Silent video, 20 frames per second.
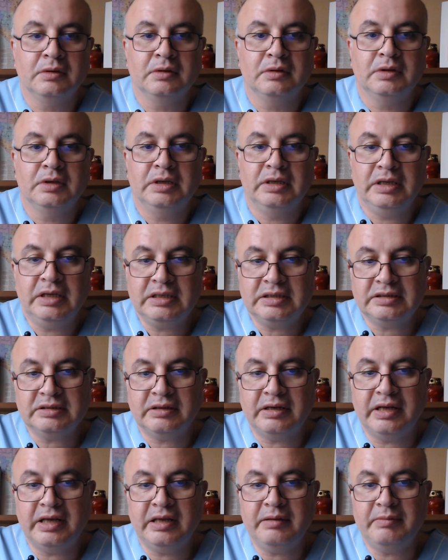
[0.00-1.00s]

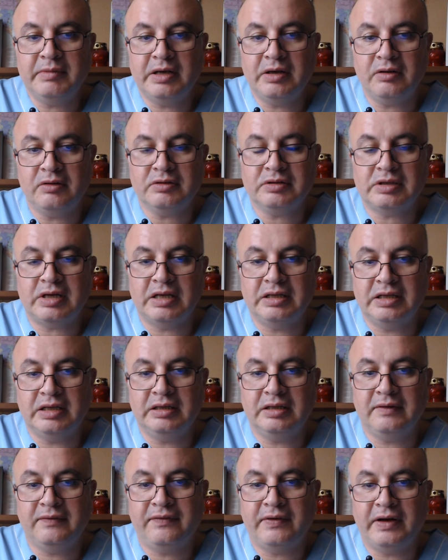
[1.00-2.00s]
X-ray may also
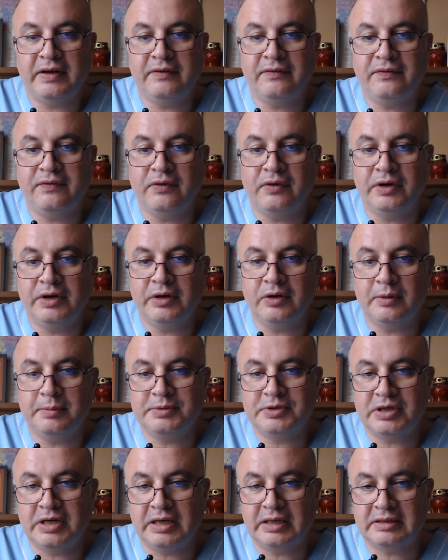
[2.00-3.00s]
identify foreign
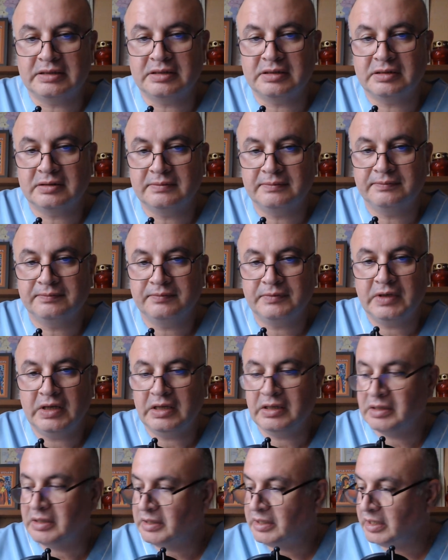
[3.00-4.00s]
objects
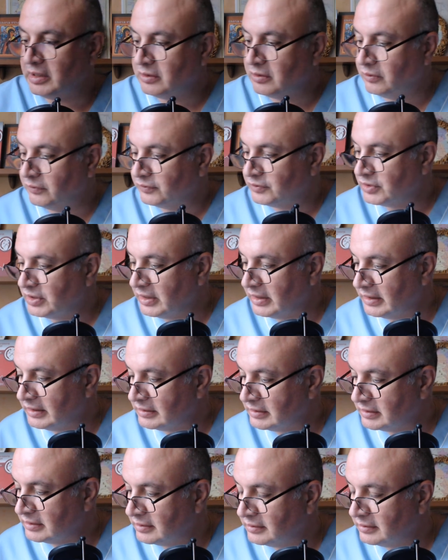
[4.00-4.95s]
in the neck or chest.